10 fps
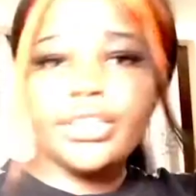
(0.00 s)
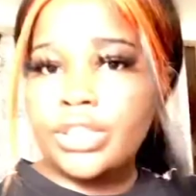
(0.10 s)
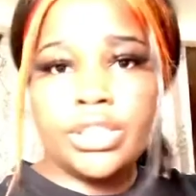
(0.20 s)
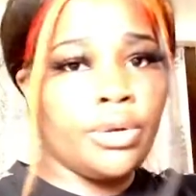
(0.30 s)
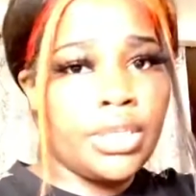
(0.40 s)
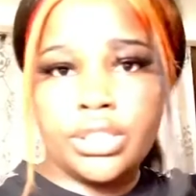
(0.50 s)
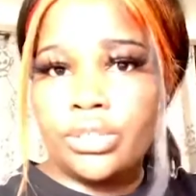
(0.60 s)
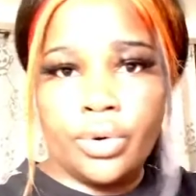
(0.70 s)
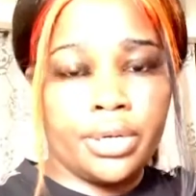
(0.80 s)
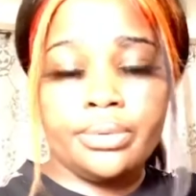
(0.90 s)
just on
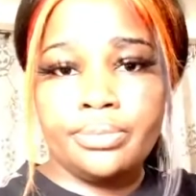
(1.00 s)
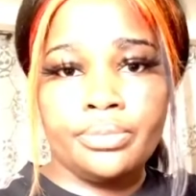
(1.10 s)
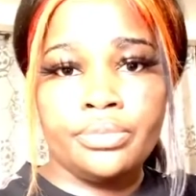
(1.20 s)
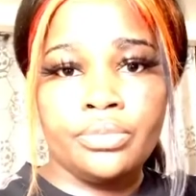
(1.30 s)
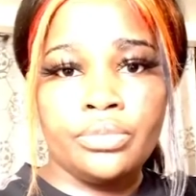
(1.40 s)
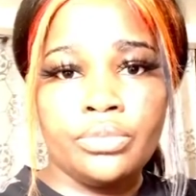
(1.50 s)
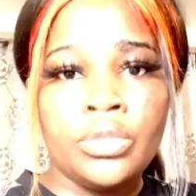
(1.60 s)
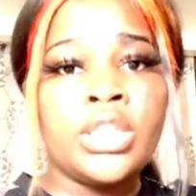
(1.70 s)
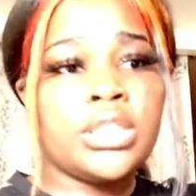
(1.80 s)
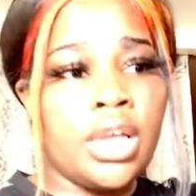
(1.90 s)
Instagram.
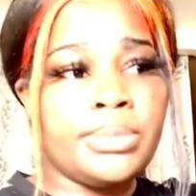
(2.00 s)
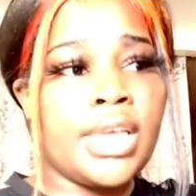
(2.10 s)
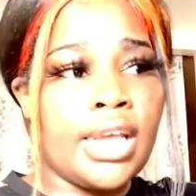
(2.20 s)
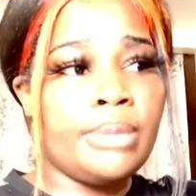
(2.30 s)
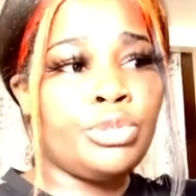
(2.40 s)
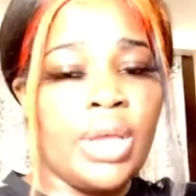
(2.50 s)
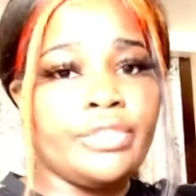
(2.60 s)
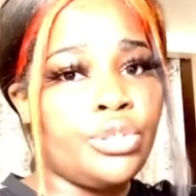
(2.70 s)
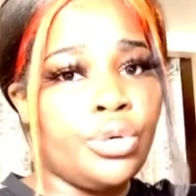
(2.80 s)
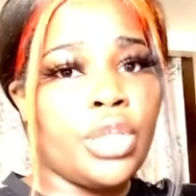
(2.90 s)
Sometimes you have
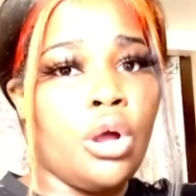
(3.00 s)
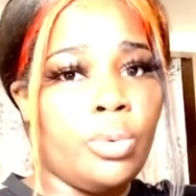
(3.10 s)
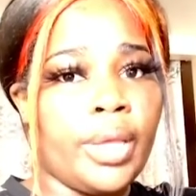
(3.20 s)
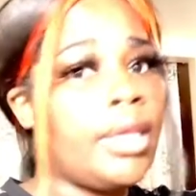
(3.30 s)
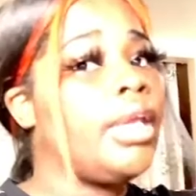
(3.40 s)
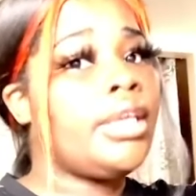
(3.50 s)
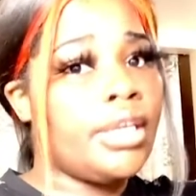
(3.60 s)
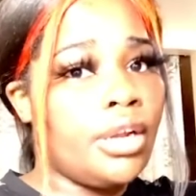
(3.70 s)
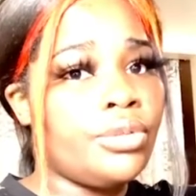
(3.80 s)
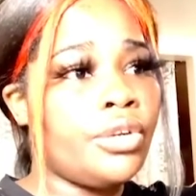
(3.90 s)
to do it the old way.
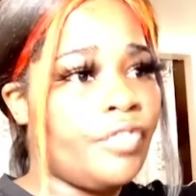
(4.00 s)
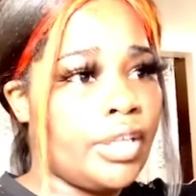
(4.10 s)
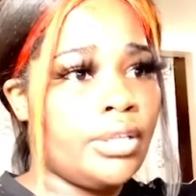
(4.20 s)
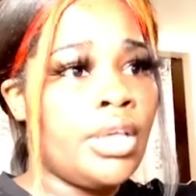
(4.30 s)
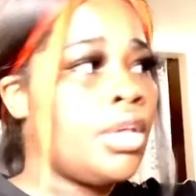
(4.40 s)
Get on your feet.